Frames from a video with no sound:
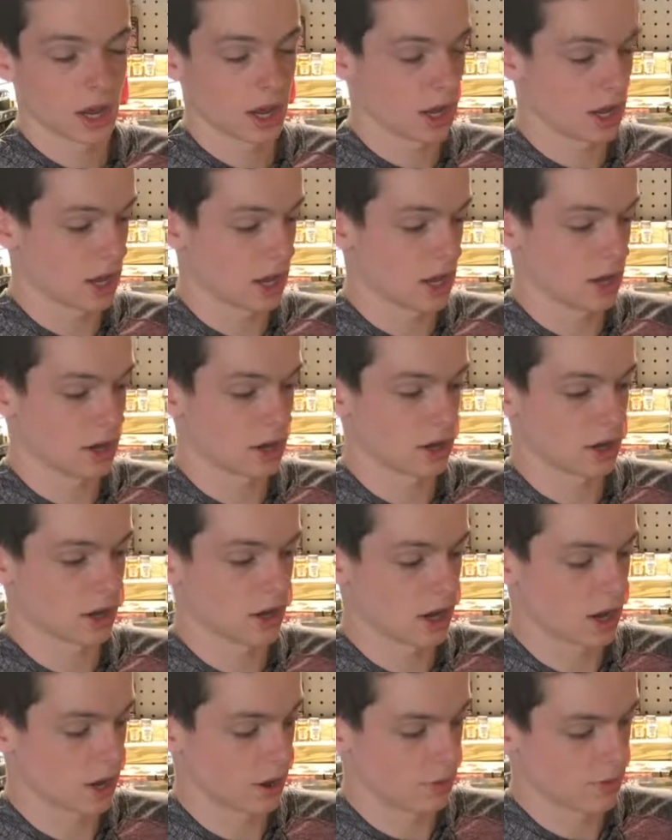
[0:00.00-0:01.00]
and
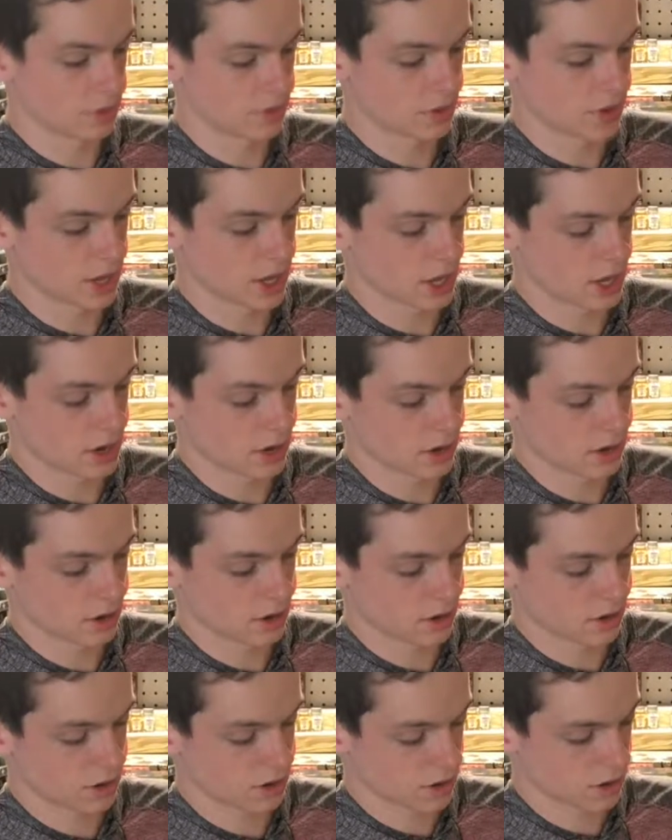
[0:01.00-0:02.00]
then
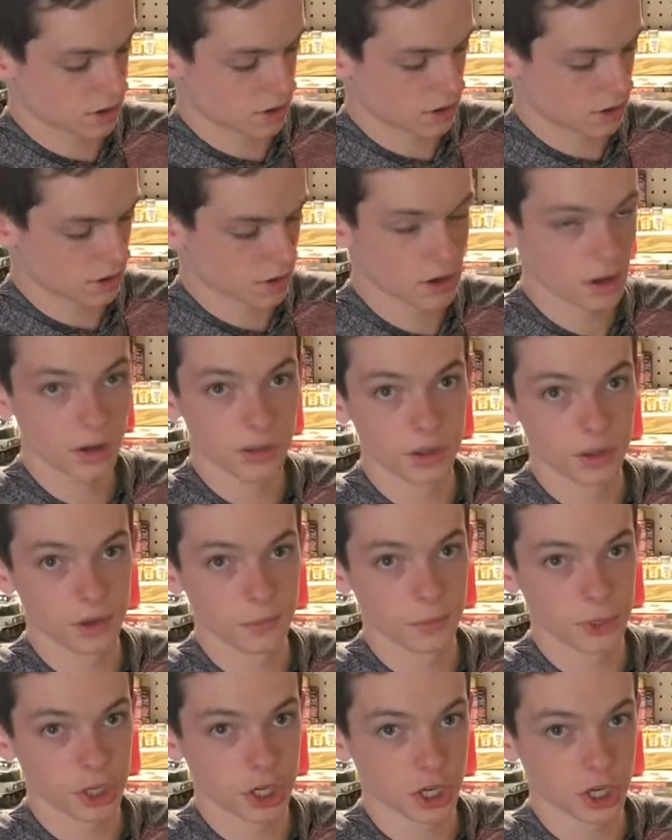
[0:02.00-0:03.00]
the
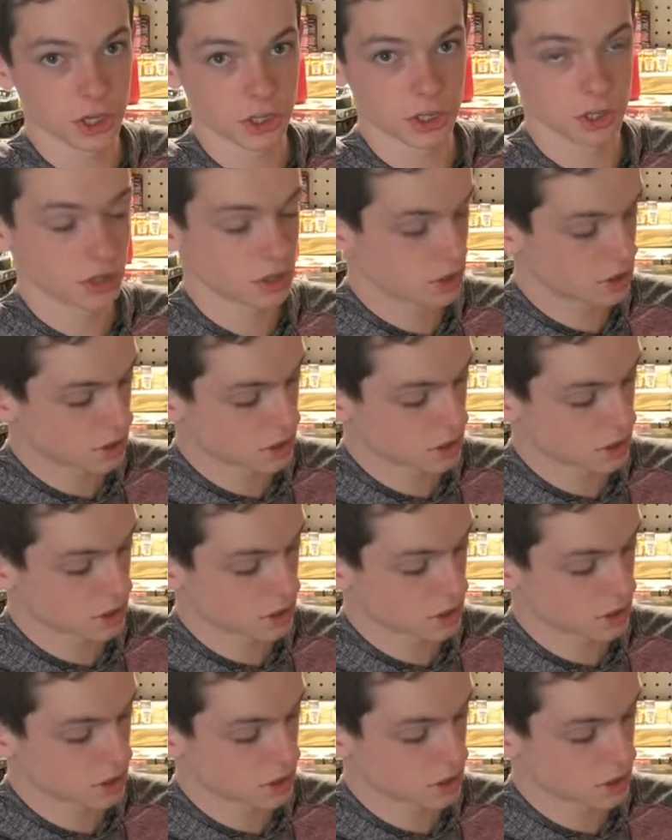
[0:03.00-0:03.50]
machine guns,